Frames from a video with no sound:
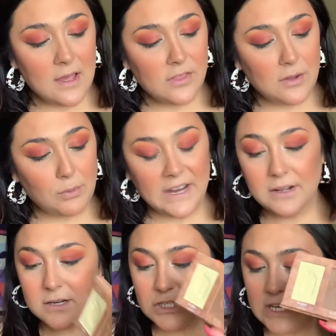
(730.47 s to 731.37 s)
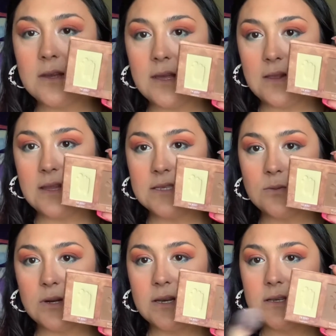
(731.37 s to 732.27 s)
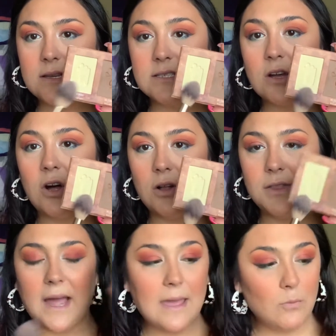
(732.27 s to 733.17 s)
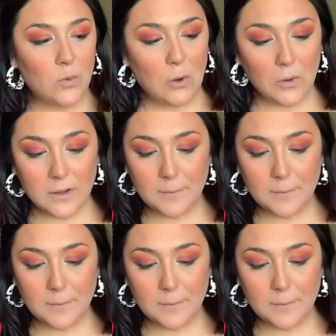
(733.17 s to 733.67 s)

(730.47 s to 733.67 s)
the brightener shade, and this one is called I'm Woke.